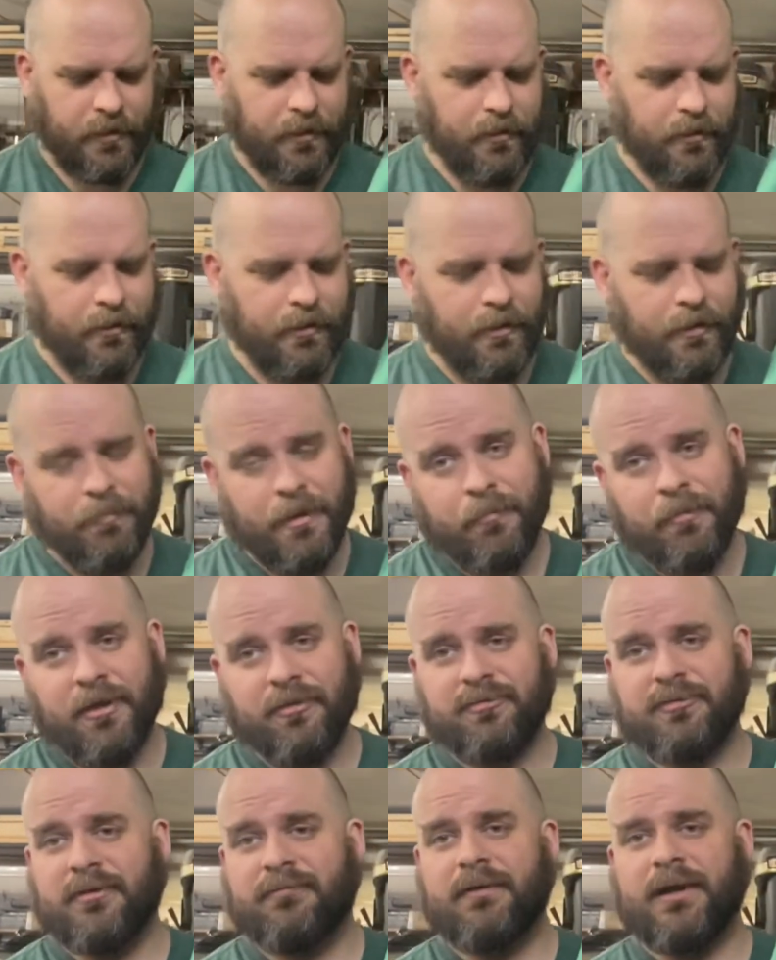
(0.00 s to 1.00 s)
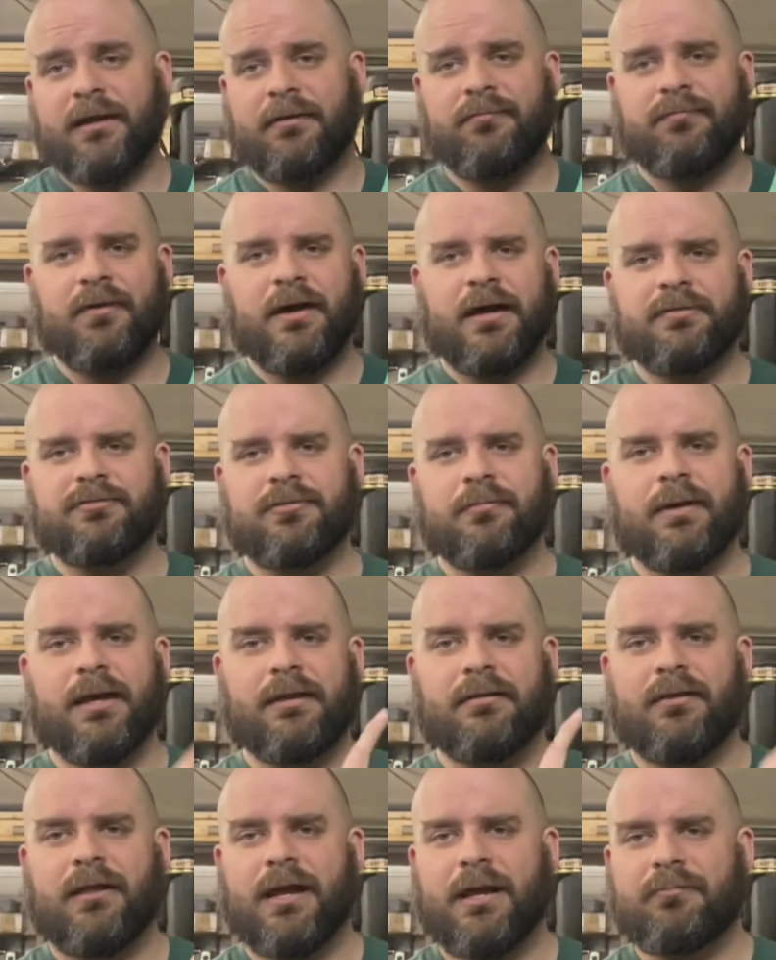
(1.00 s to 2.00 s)
And maybe I'll see if I can find some
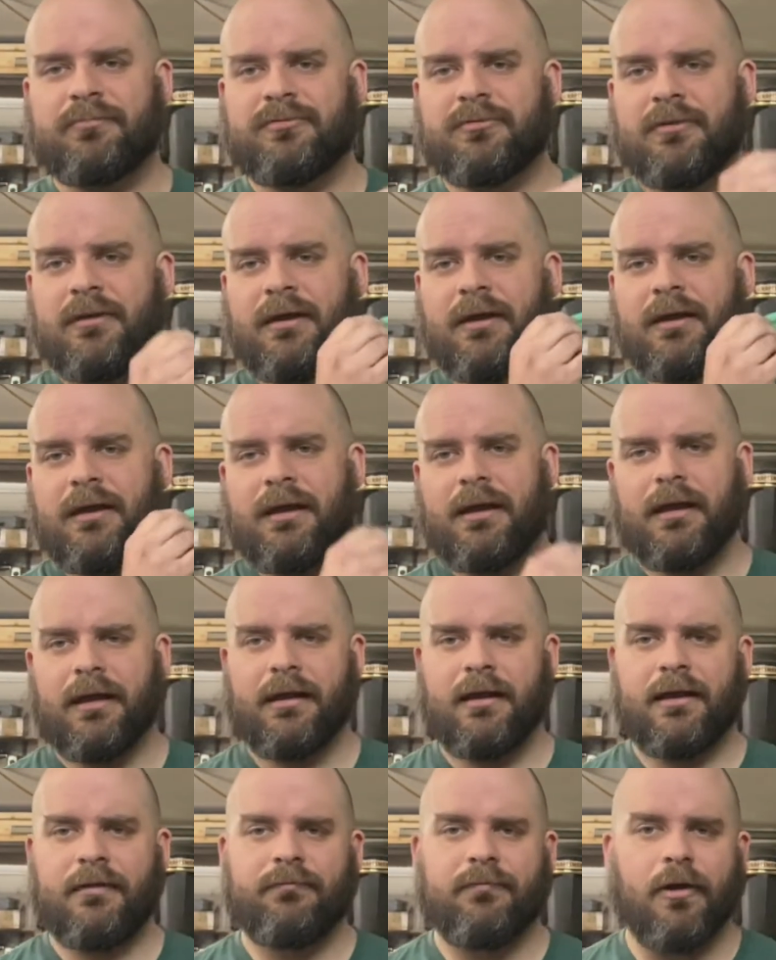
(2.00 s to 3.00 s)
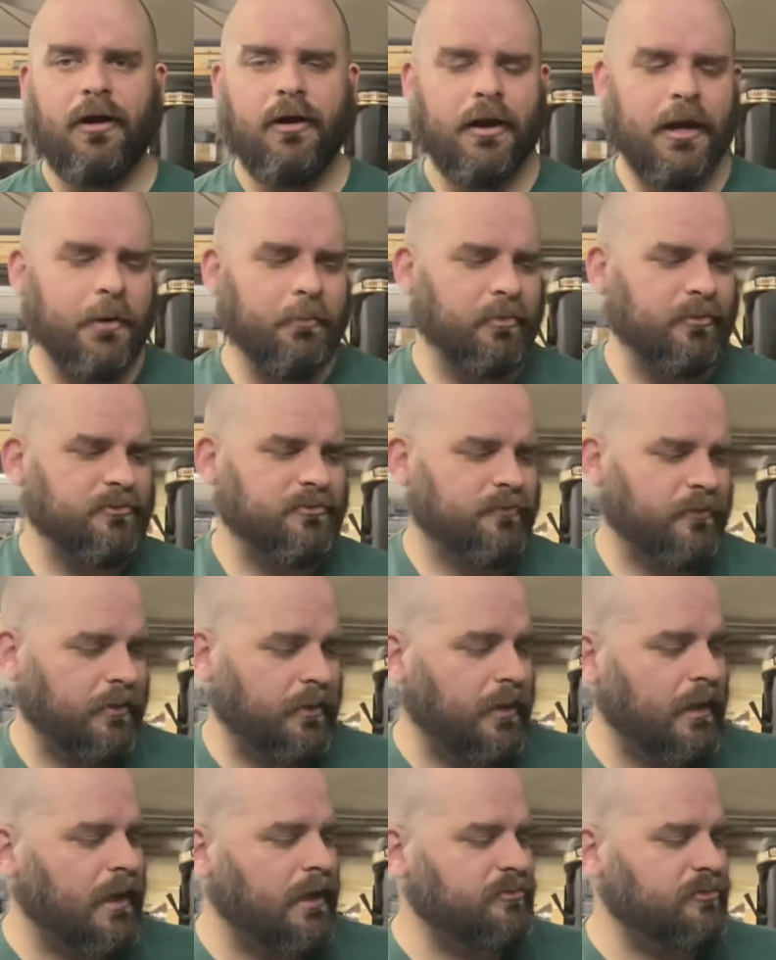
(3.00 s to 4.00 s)
headlamps and FR aprons for you
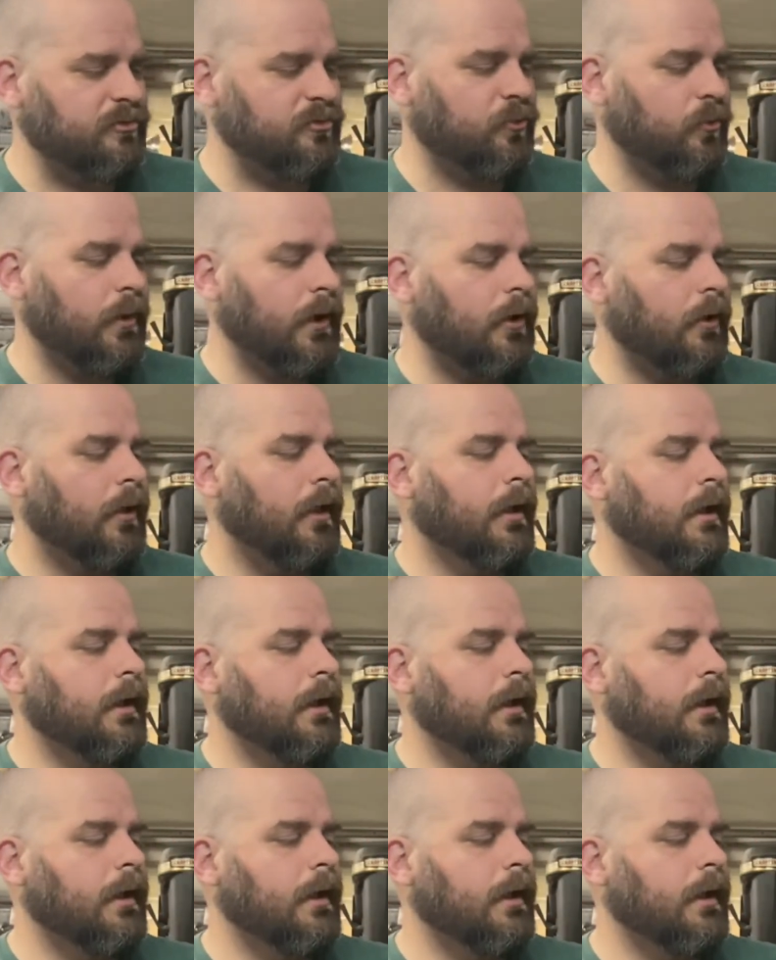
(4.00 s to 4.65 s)
guys as well.